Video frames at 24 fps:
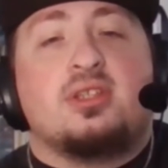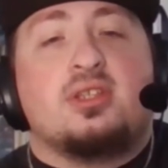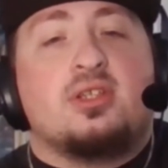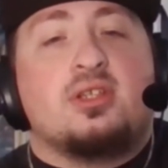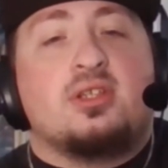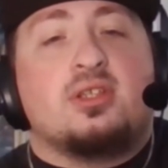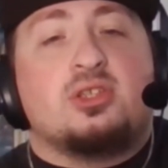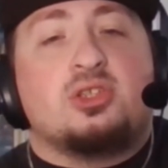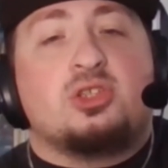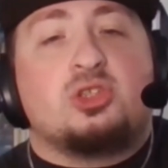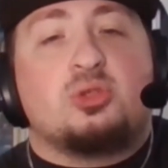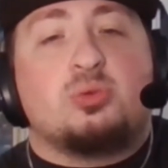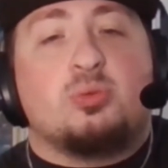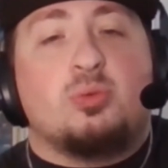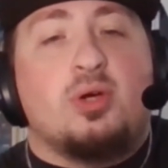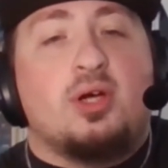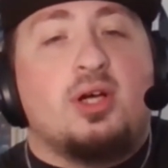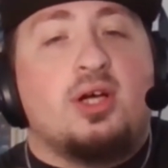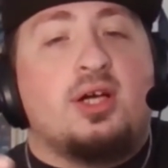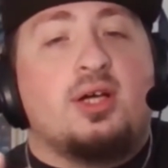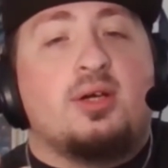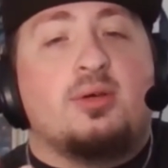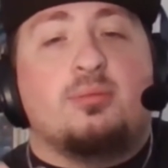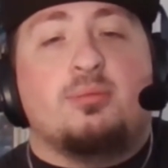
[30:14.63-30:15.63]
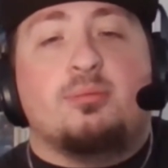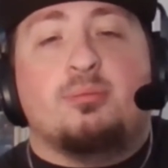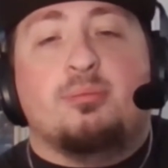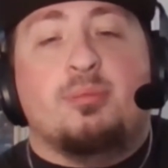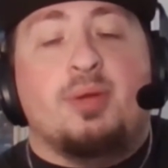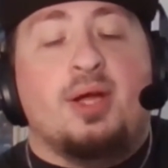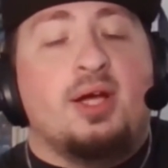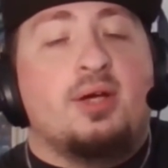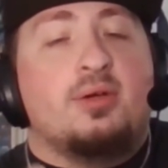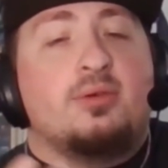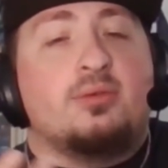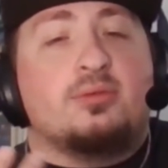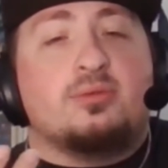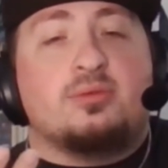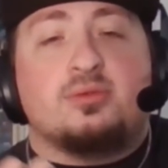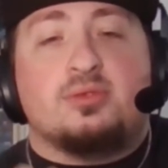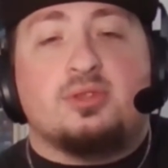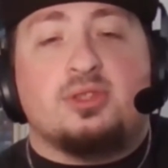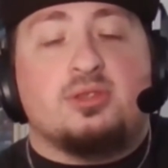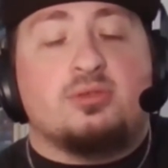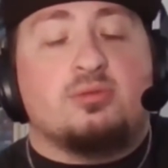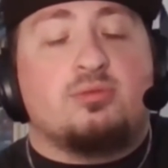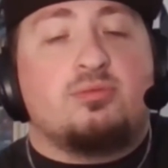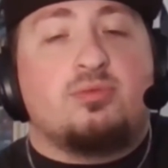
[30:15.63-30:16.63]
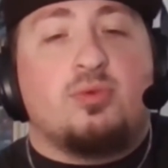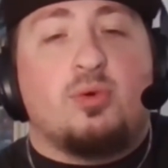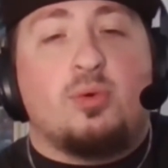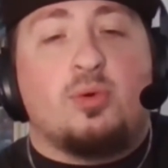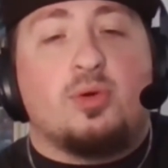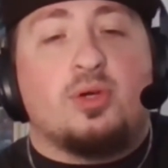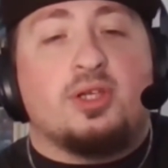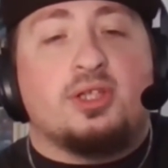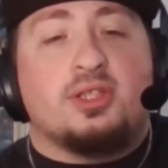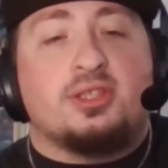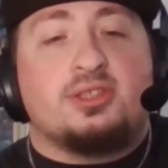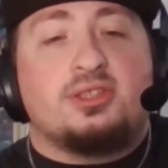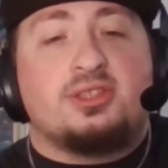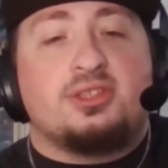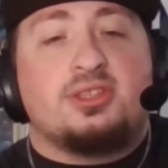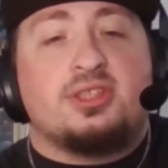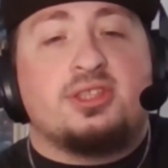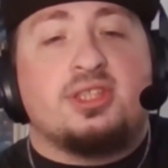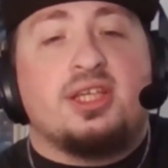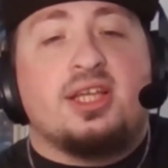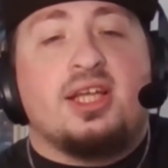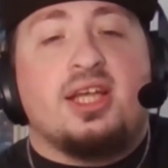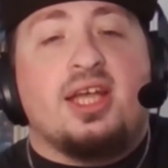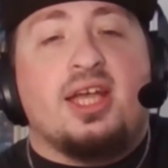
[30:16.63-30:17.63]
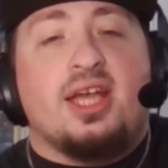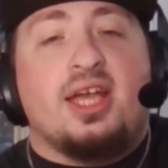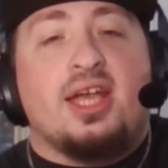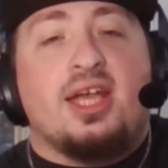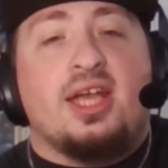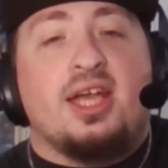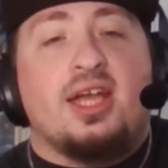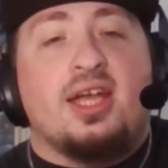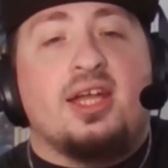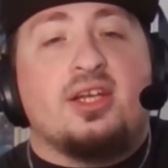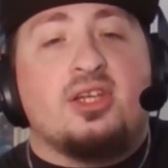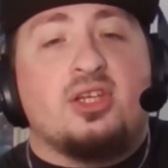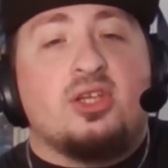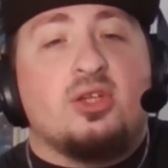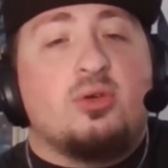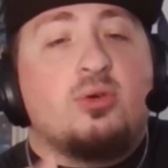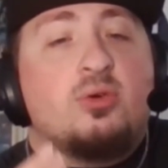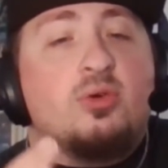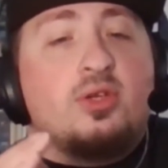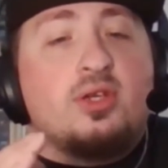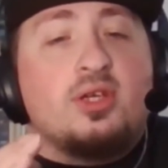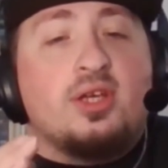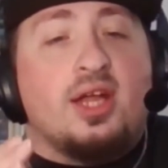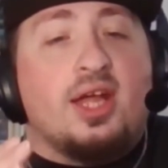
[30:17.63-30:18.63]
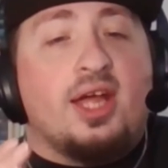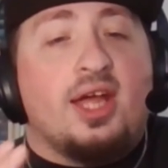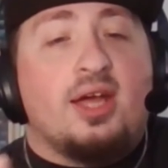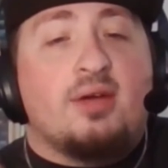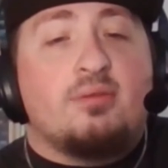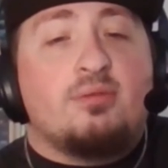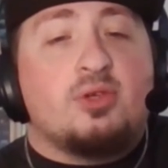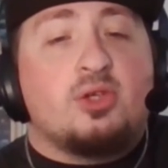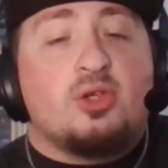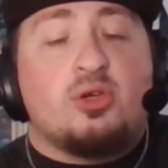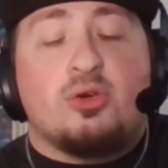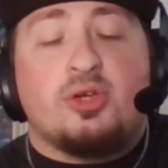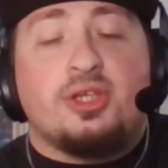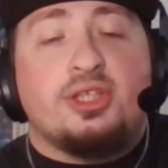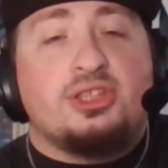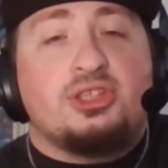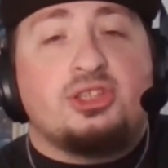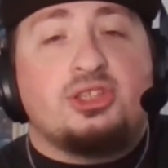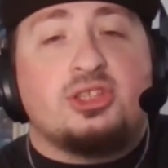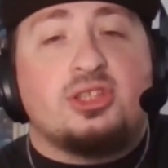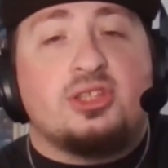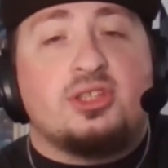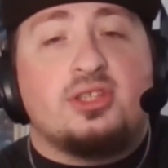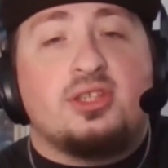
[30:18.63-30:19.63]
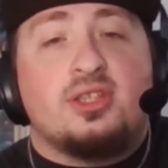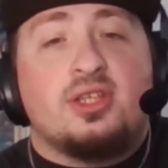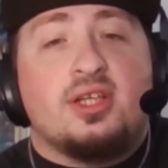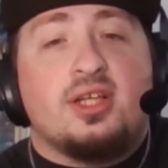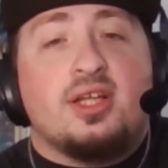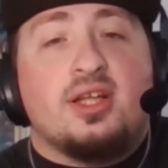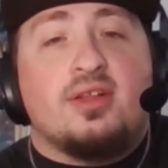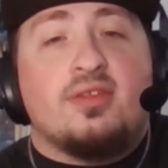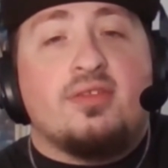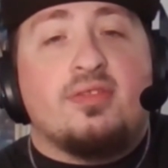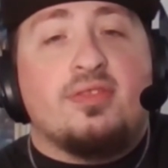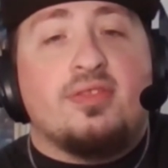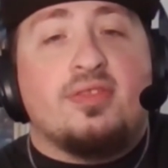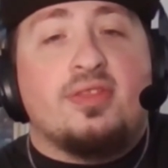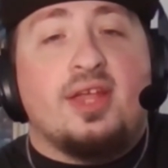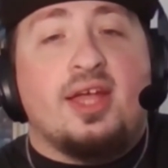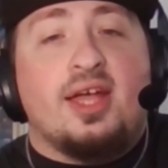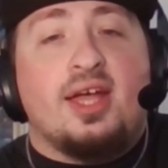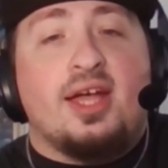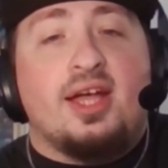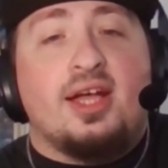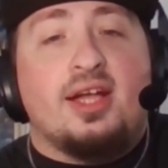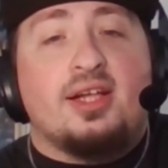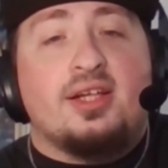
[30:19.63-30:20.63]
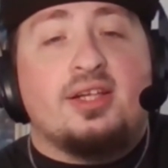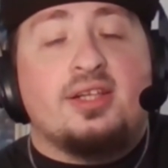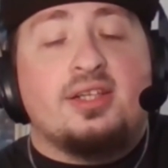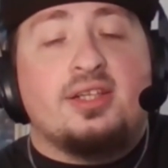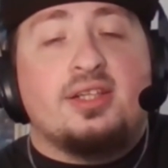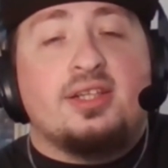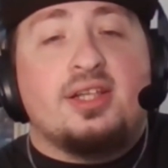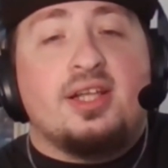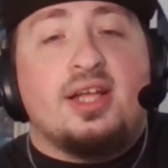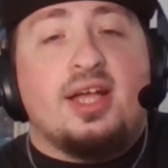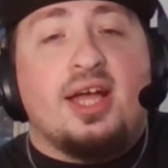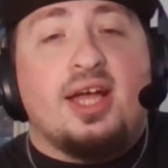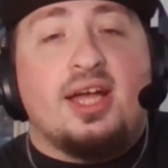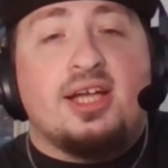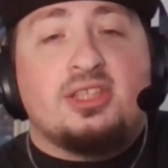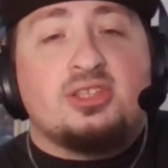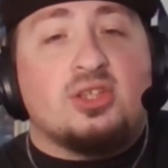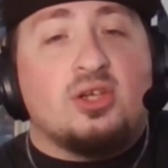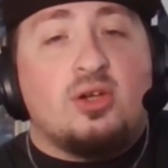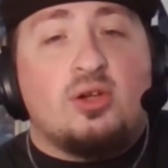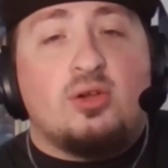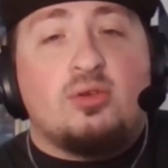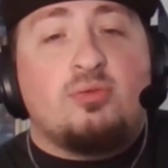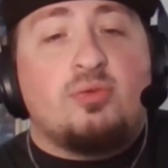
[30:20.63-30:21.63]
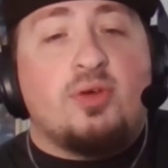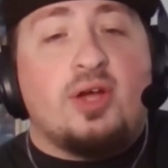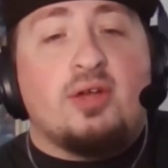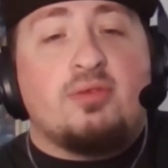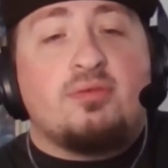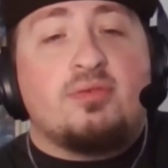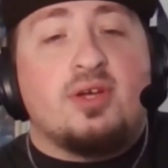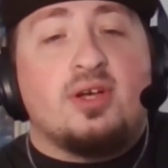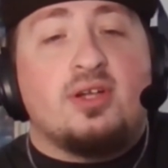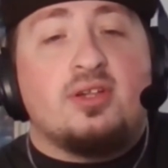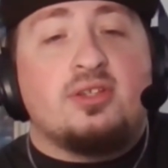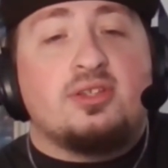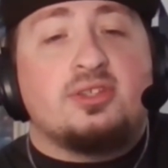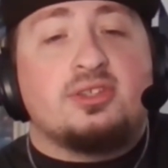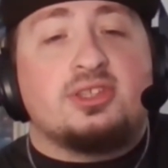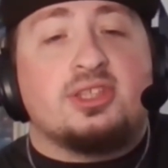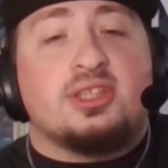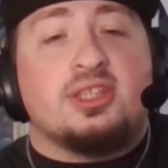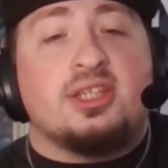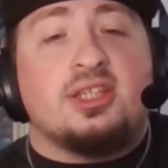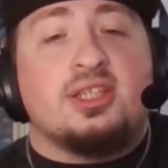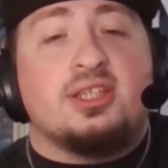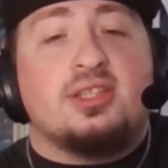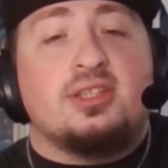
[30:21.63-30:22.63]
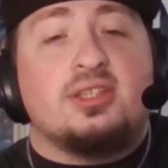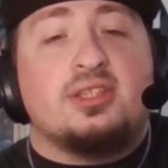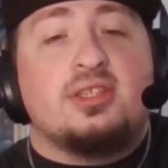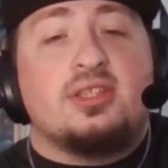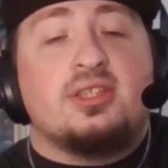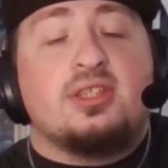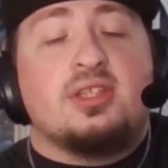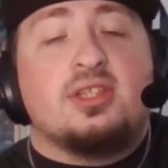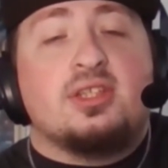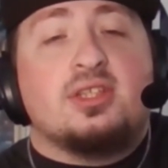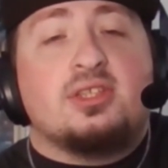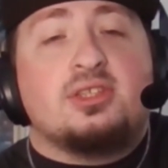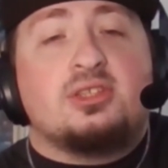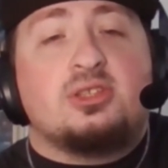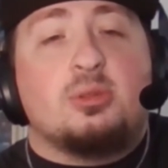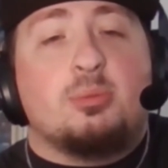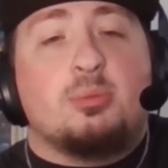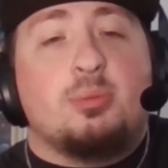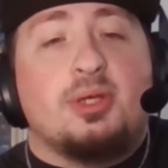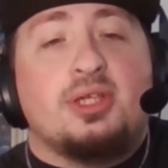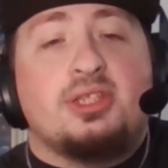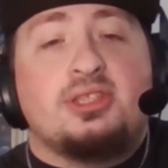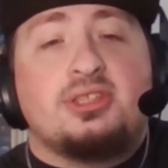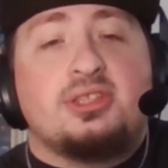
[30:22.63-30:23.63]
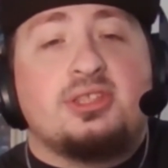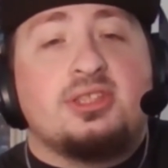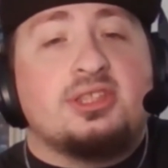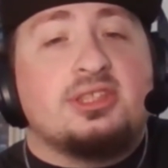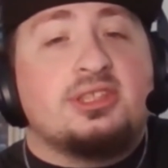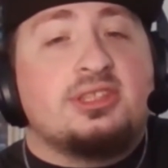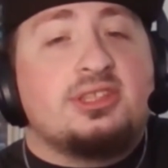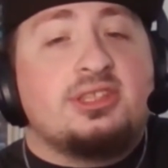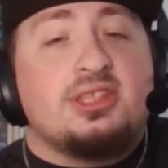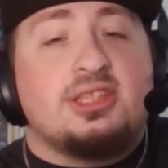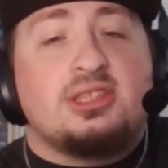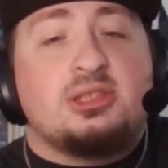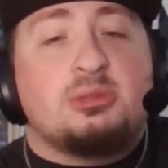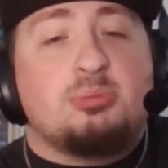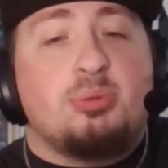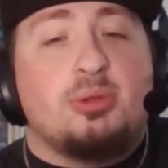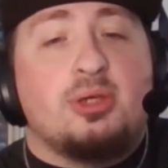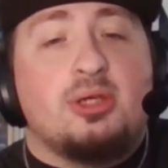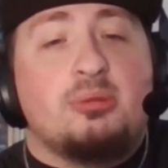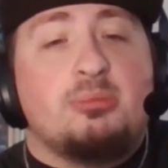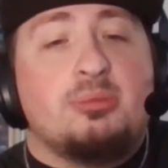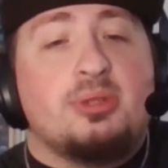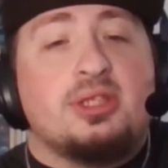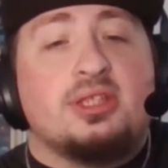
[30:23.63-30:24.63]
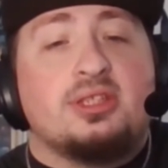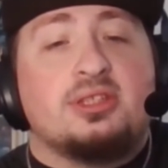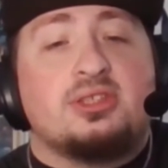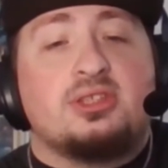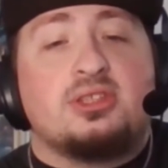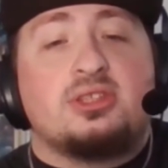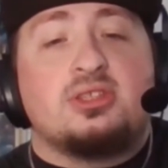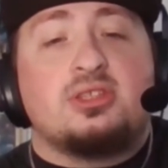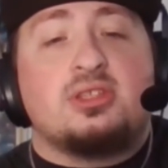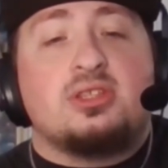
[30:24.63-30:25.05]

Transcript: swamp, mountain, and forest, and you could have a creature that has all 5 colors in it, so basically 6 permanents,